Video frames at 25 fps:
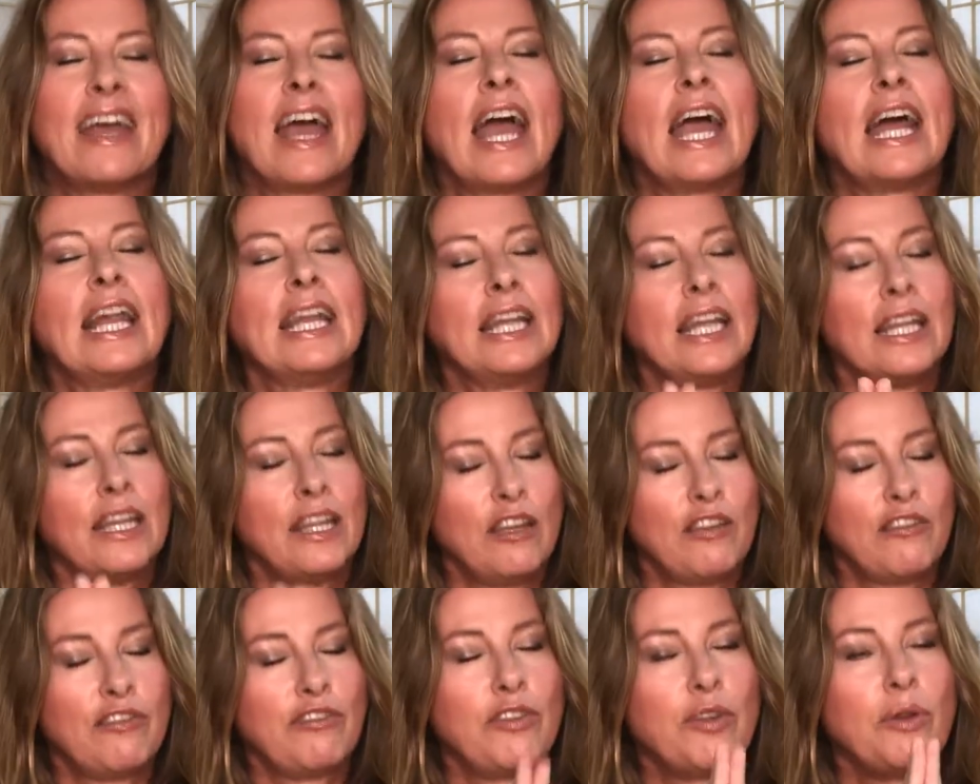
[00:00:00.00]
And then
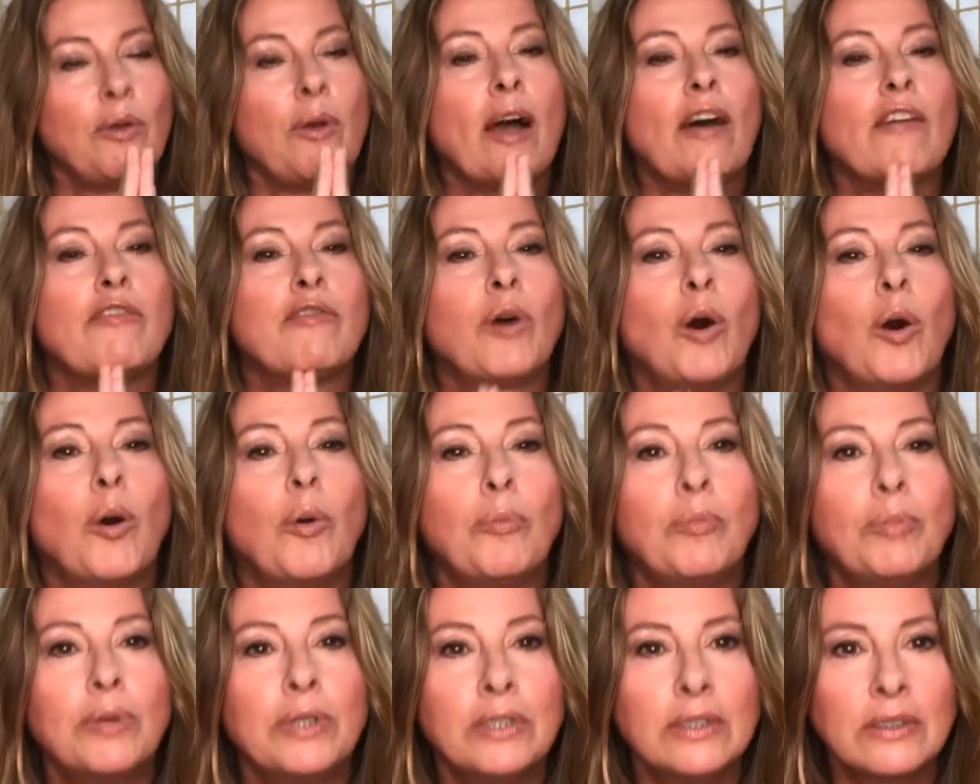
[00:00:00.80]
if you have
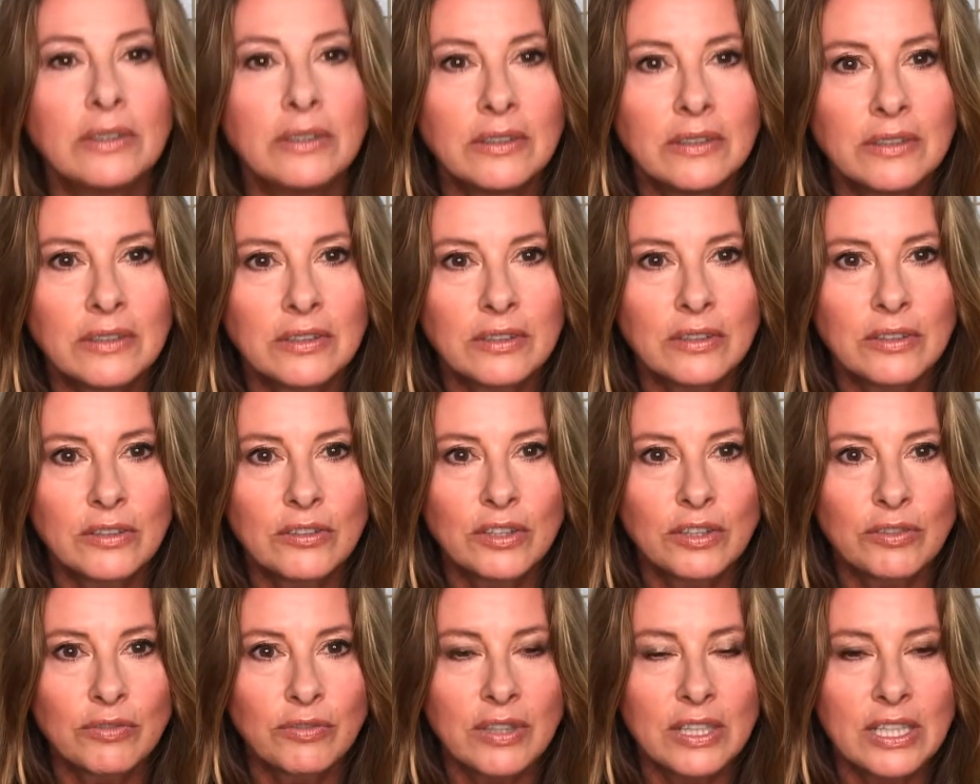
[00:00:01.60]
opened
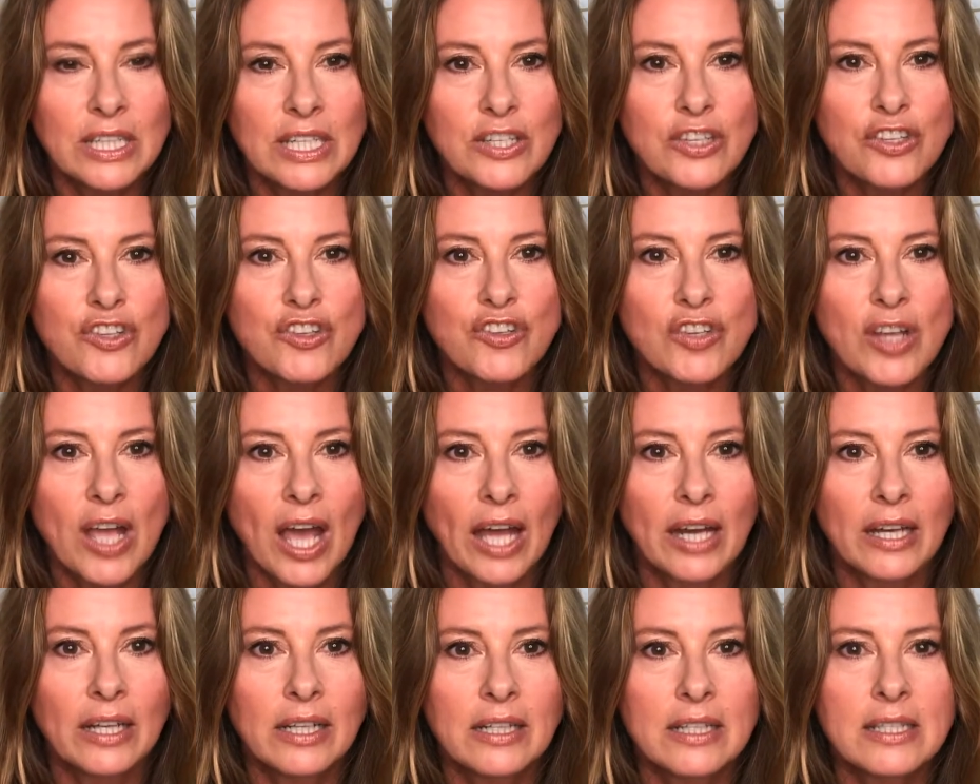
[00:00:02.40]
the release
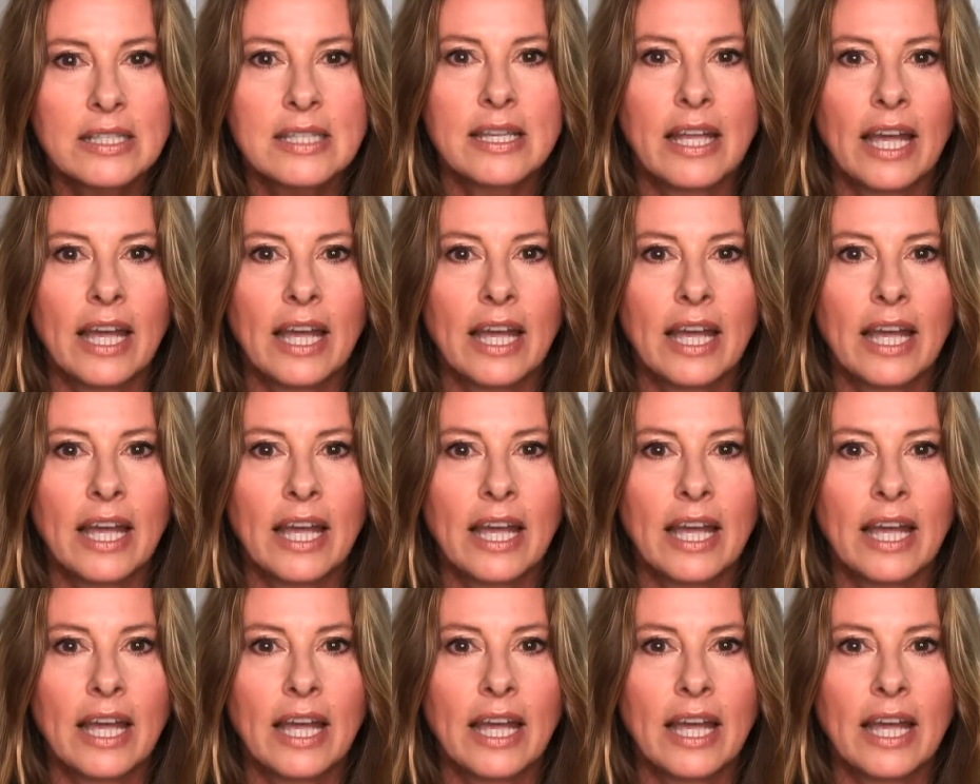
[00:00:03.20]
channels,